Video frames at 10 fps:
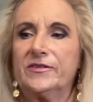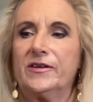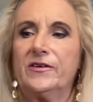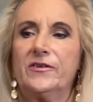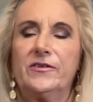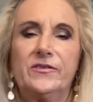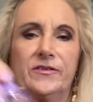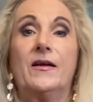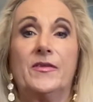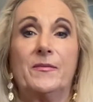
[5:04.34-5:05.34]

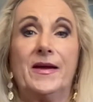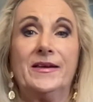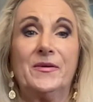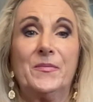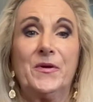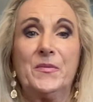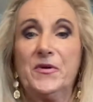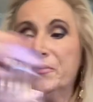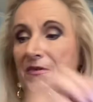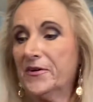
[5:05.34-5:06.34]
surge, the makeup
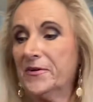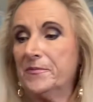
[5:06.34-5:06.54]
remover,